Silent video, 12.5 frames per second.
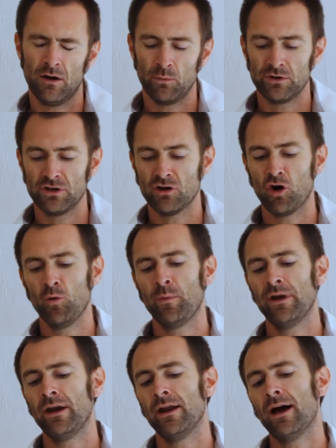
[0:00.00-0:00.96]
when you
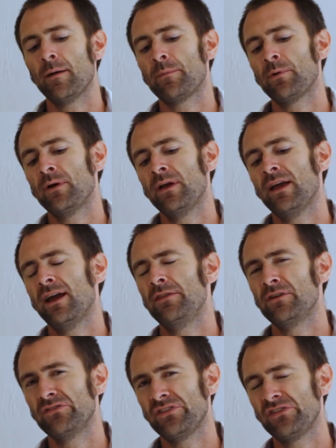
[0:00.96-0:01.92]
open it up, and
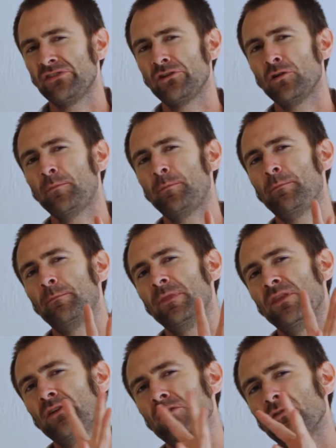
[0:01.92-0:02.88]
there's these
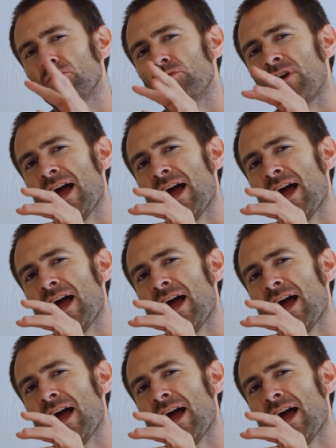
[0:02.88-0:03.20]
little